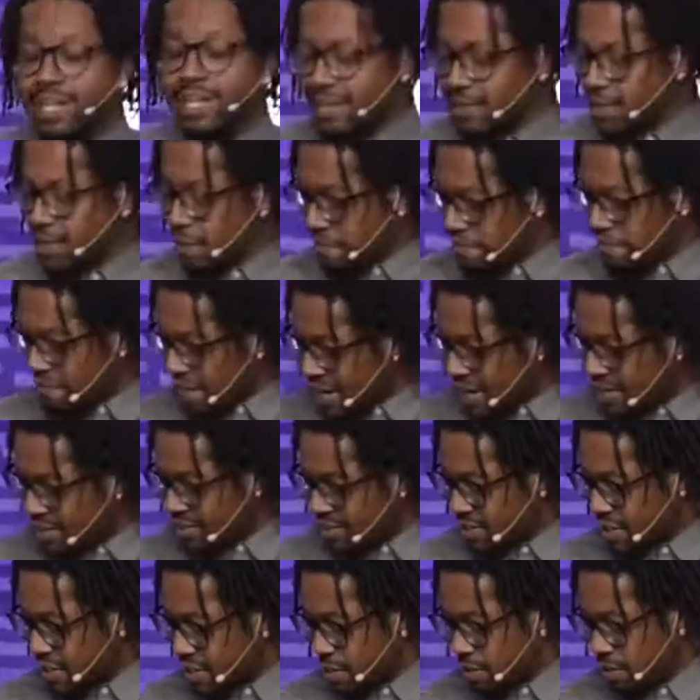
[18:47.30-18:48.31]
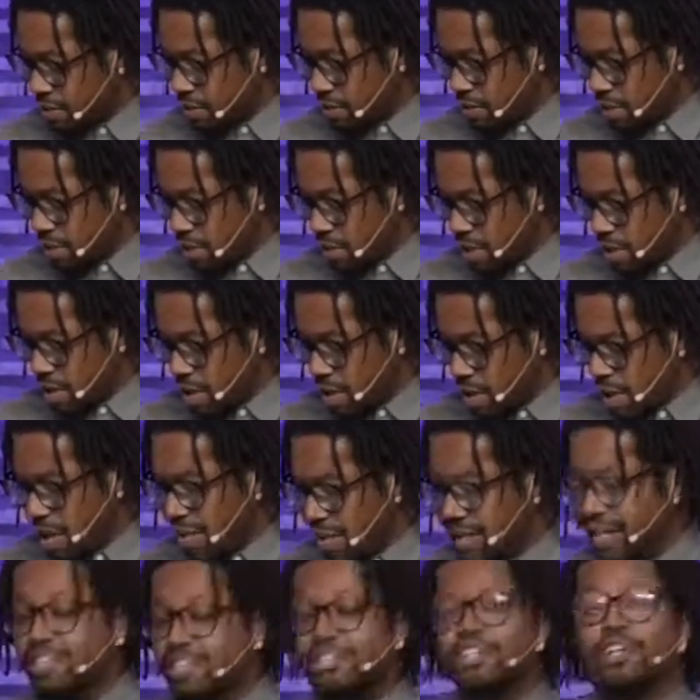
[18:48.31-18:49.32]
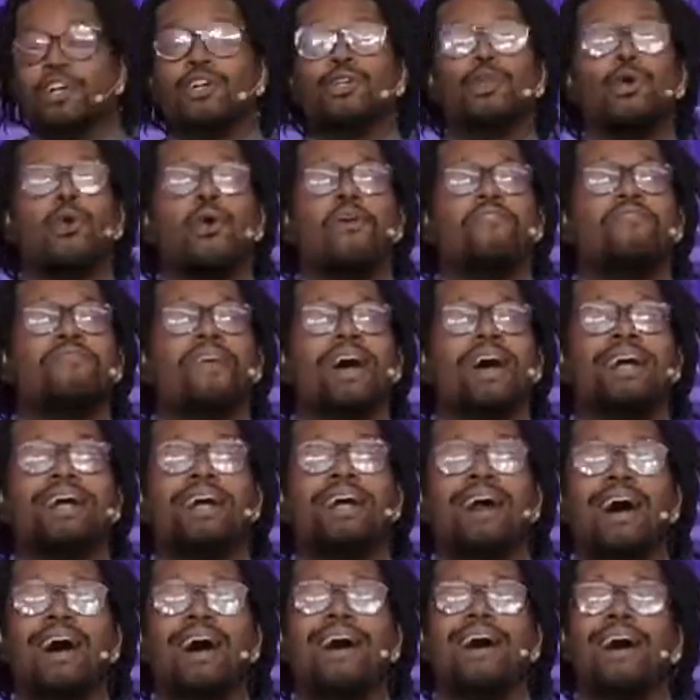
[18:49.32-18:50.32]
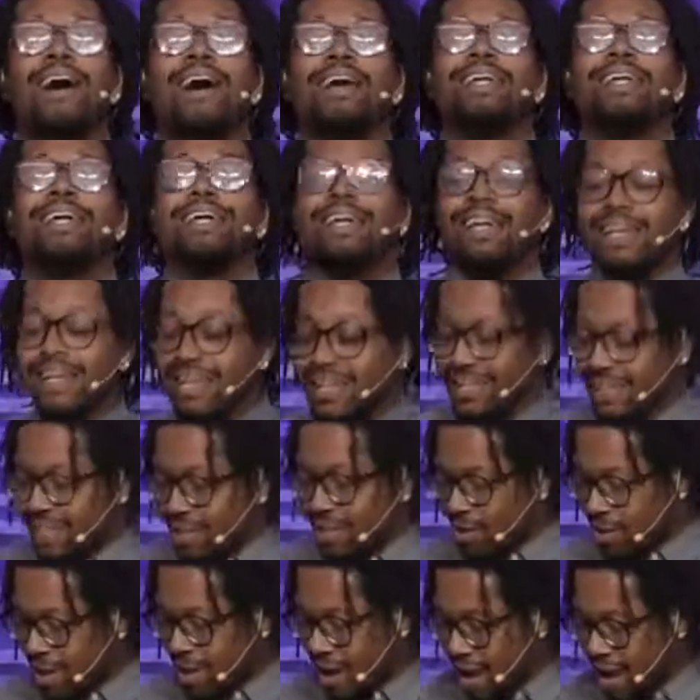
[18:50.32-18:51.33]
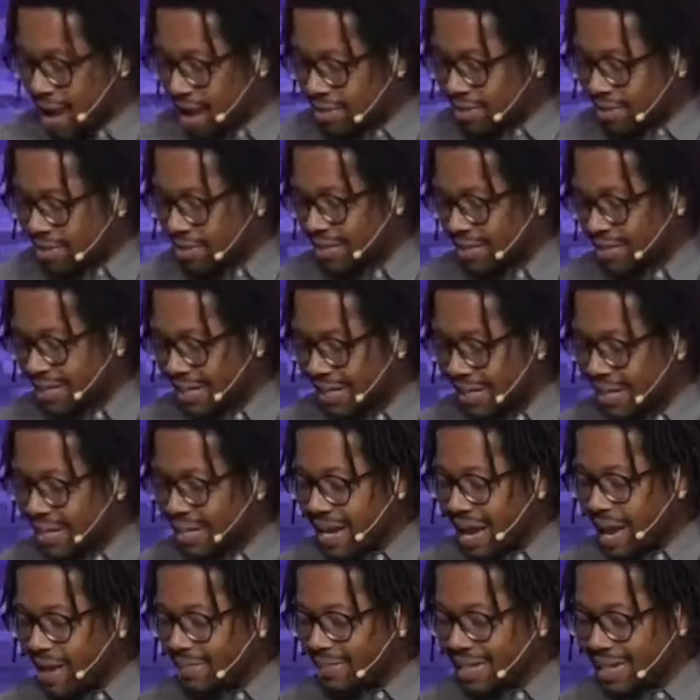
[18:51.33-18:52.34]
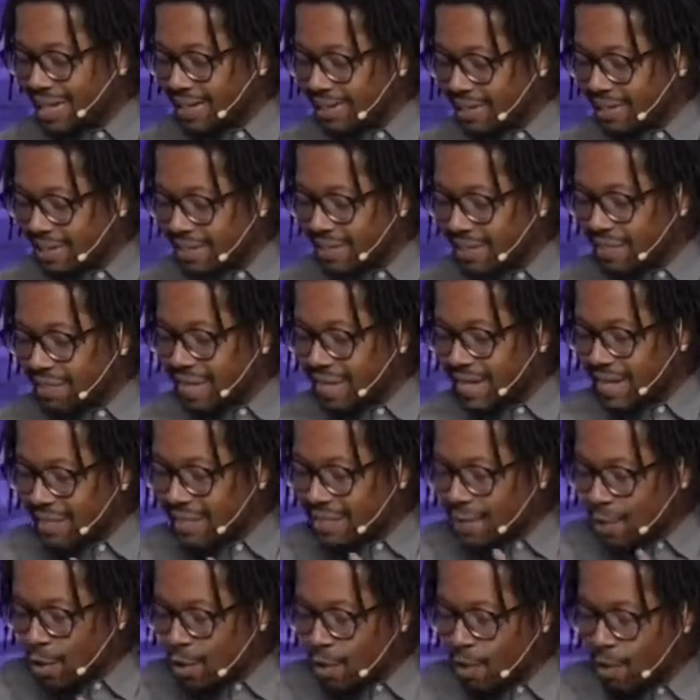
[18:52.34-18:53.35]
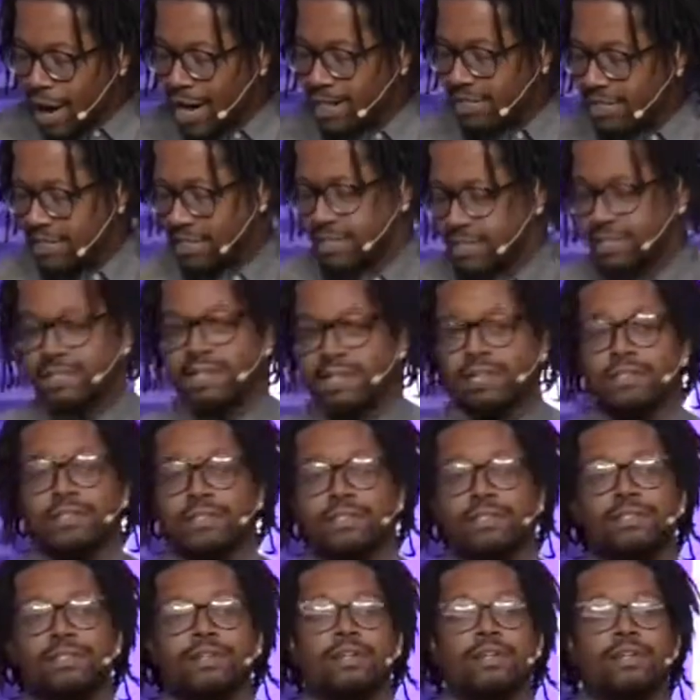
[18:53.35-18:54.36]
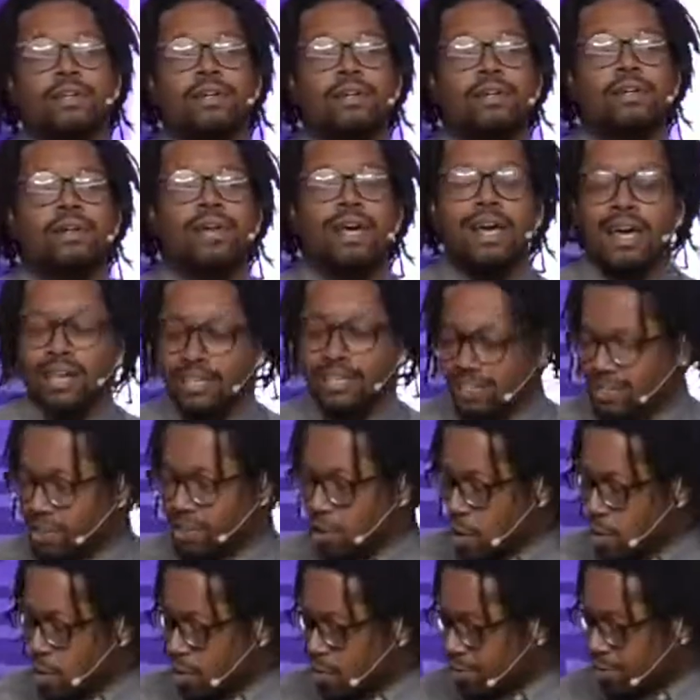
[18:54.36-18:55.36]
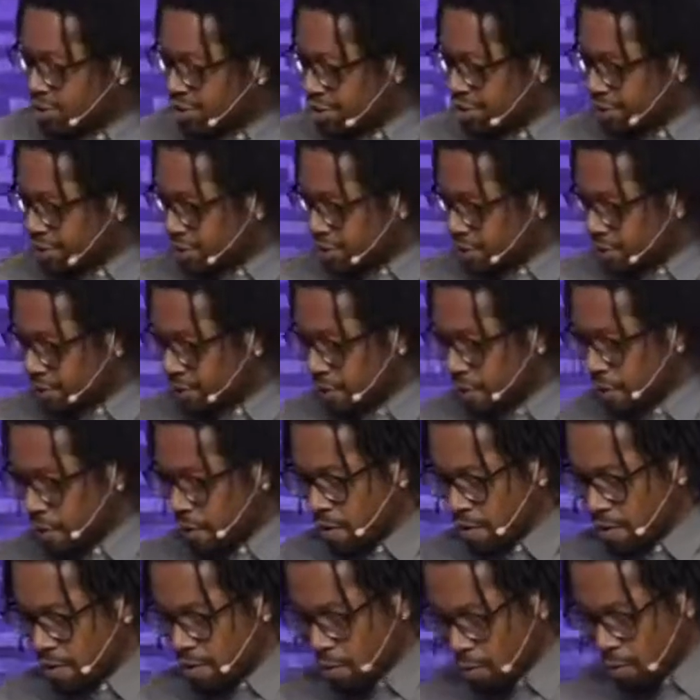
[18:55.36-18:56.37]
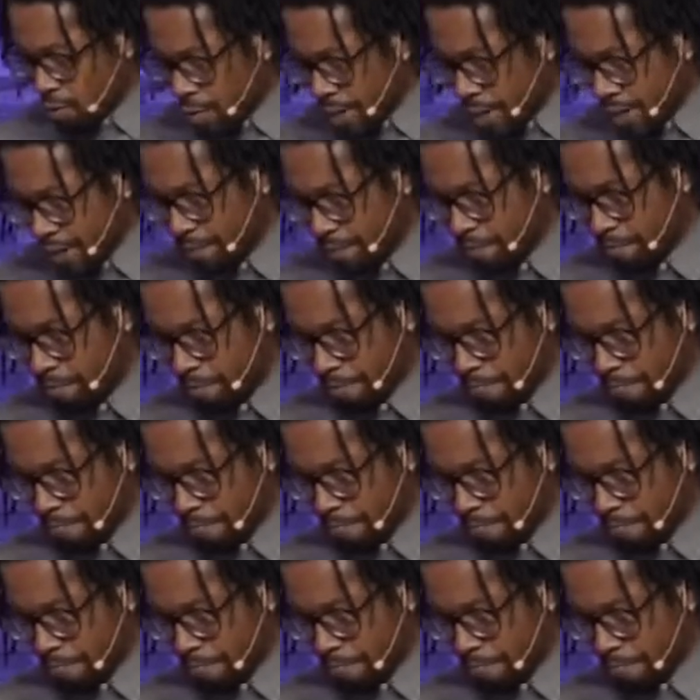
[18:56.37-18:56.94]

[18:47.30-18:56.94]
that they're facing, and they should glorify God in their conduct, in how they live, in their righteousness. And so should we.